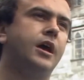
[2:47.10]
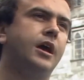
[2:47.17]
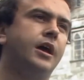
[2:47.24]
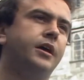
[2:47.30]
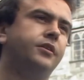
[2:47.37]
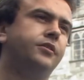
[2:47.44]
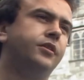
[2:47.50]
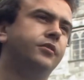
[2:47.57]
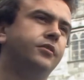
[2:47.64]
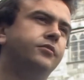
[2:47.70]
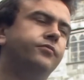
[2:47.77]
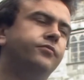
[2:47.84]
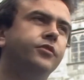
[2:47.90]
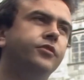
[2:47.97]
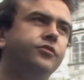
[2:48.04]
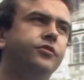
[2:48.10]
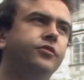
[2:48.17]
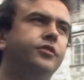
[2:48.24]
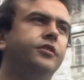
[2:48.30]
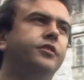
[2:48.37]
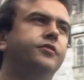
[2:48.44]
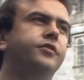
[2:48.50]
and in future
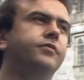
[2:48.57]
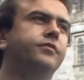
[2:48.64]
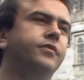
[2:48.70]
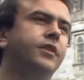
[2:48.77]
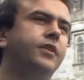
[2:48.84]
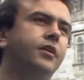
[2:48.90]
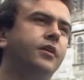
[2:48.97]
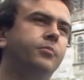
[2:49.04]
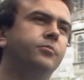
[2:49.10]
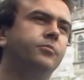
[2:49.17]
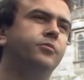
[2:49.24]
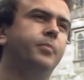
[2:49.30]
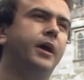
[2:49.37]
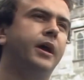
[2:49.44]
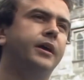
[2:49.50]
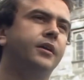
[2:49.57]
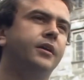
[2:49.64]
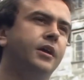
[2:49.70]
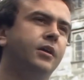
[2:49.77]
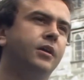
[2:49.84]
years, if the Fleadh comes back,